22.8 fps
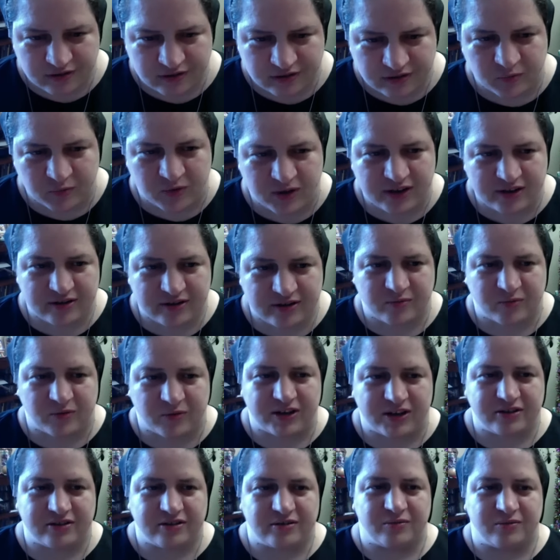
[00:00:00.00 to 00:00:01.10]

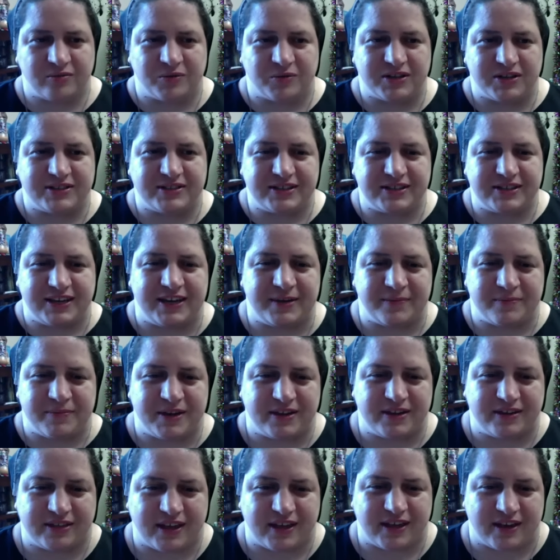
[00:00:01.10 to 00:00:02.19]
What's
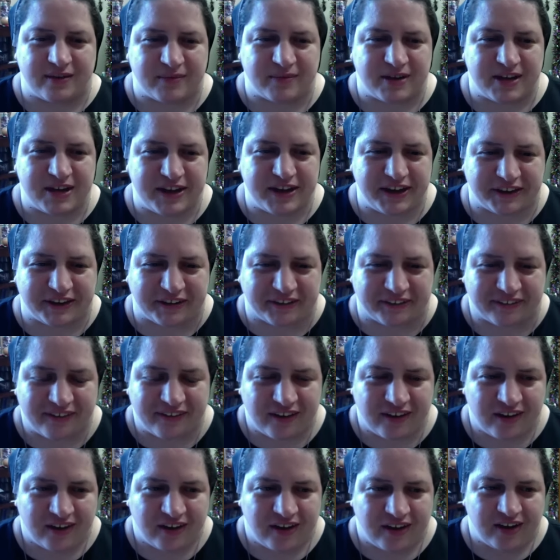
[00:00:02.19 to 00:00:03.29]
keeping them here?
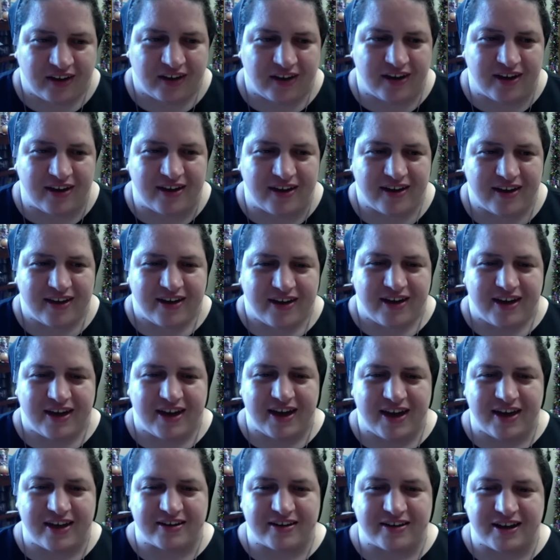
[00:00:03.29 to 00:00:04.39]

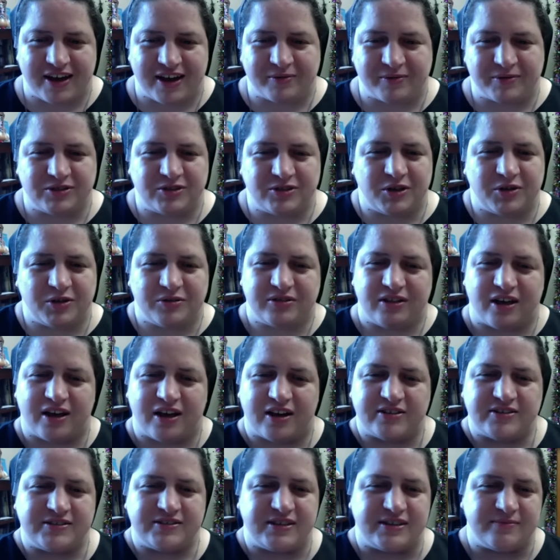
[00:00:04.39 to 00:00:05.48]
And I was so
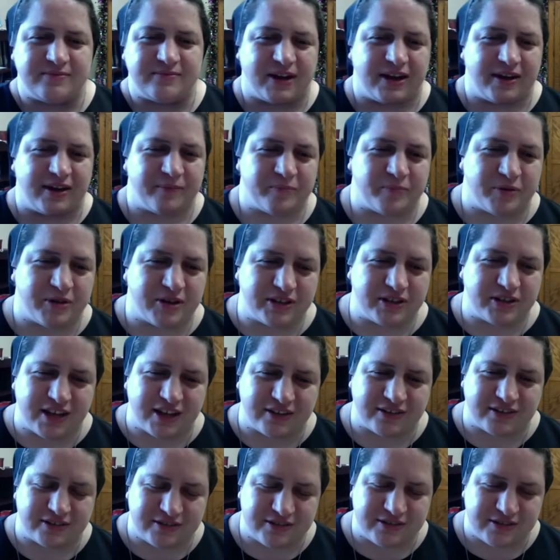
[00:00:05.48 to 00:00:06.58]
lost in my book
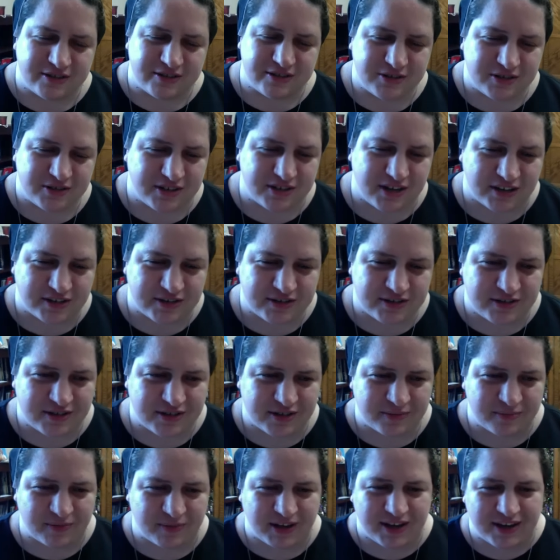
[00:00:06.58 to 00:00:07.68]
that the sister next
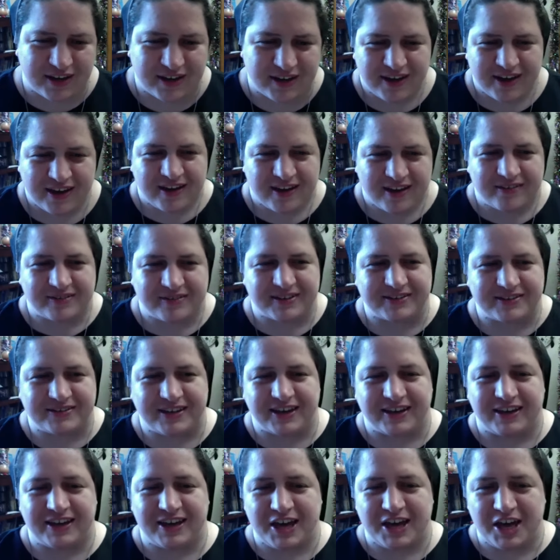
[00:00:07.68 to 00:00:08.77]
to me was
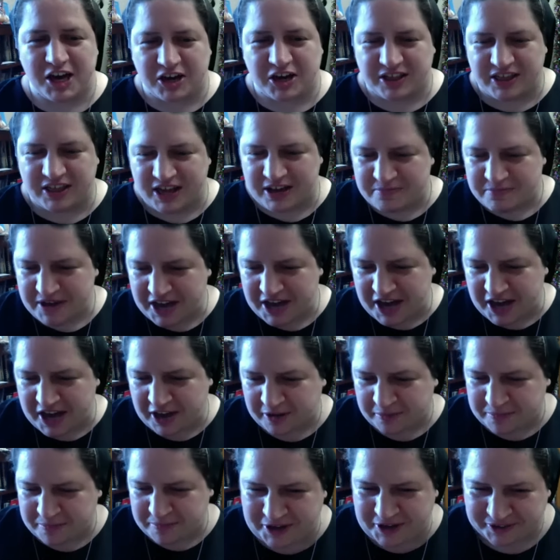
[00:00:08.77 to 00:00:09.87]
like, here, let me
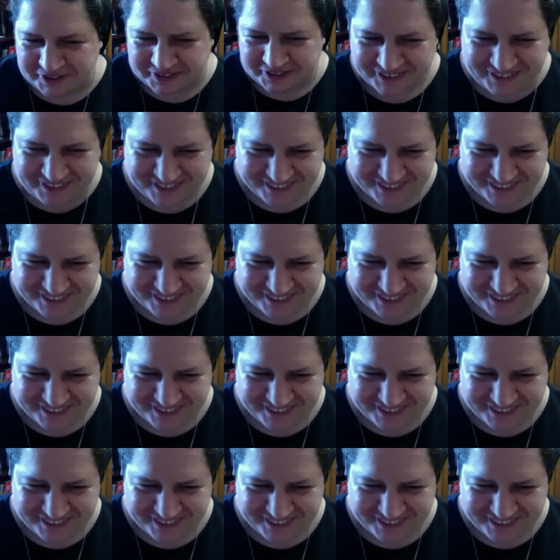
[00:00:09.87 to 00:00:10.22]
help you.